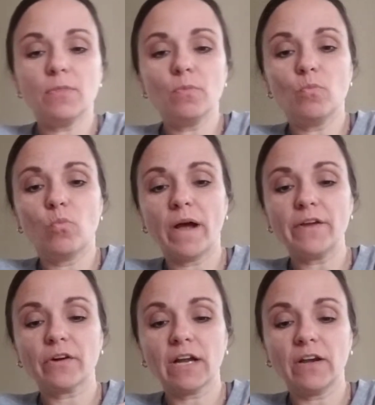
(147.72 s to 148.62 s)
What
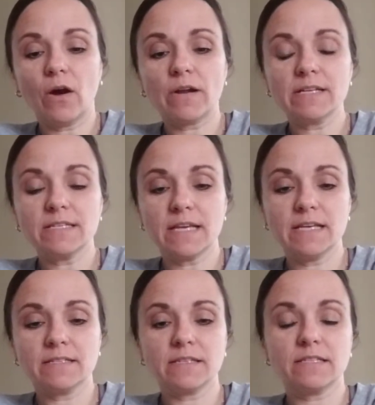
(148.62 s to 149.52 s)
you're going to notice
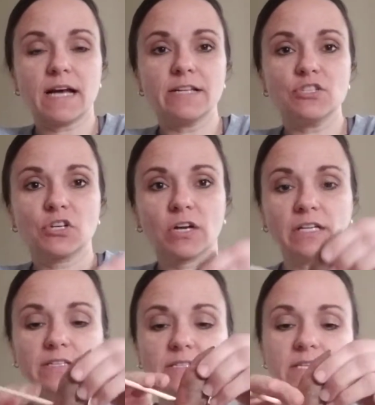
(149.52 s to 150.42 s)
is that you're going
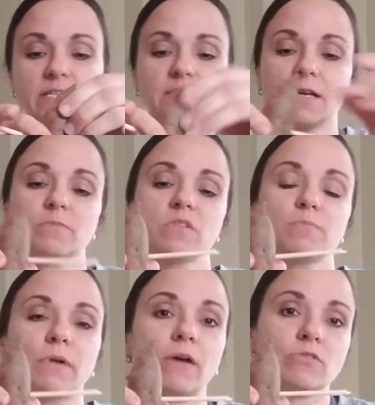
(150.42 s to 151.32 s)
to see some
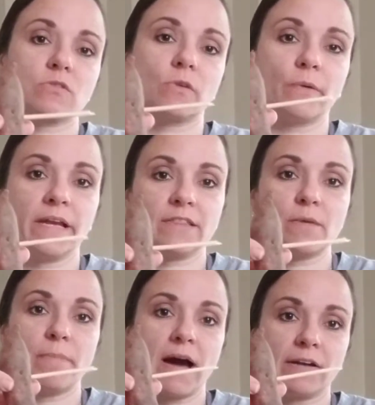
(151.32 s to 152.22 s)
sprouts growing at the
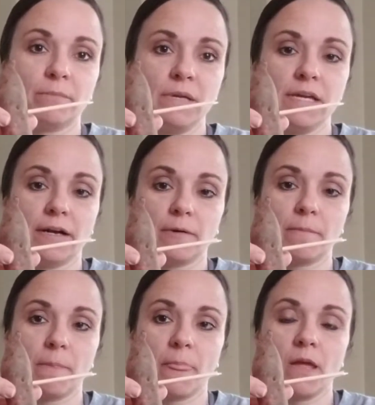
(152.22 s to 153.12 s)
bottom here.
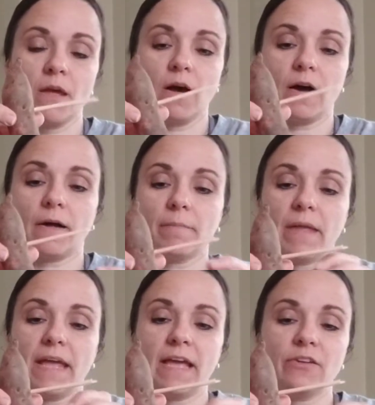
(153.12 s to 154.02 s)

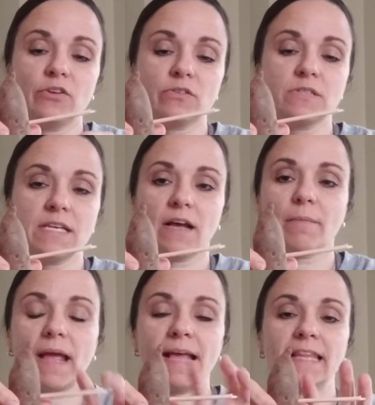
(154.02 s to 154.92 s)
And you'll see
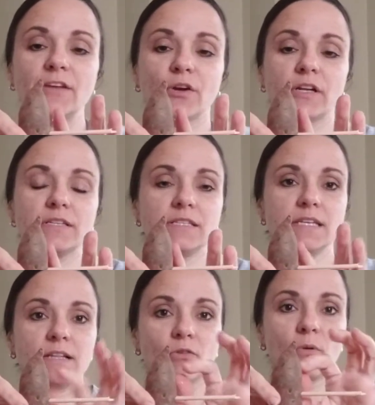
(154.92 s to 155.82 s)
them, and then you're going to
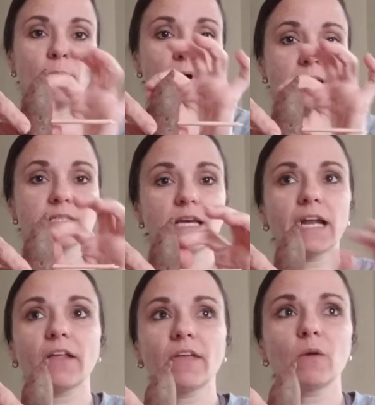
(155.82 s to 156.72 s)
see little buds,
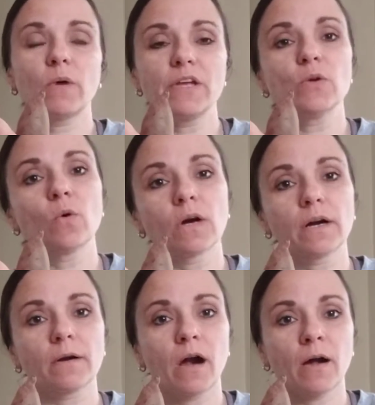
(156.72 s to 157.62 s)
kind of like what
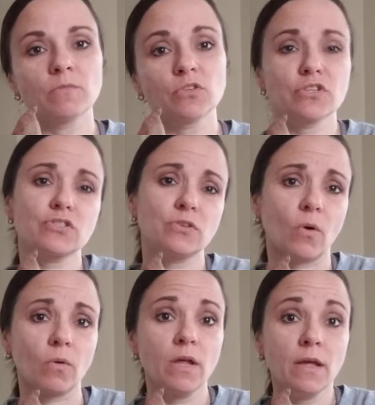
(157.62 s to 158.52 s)
your traditional